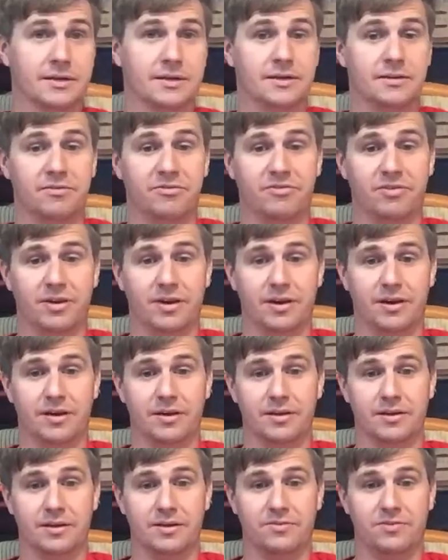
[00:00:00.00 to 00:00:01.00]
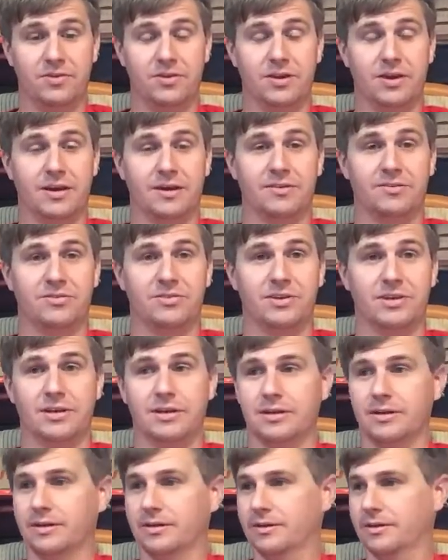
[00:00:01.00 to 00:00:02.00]
If you guys
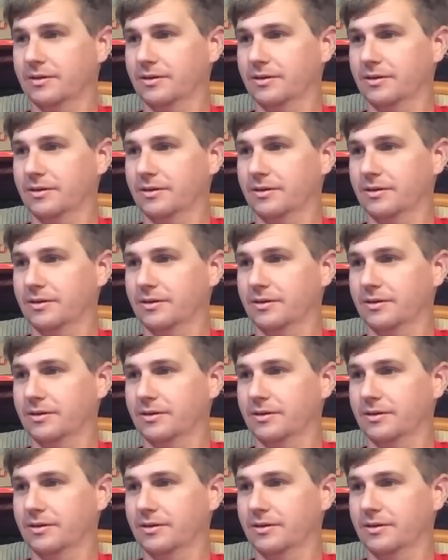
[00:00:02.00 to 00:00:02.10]
are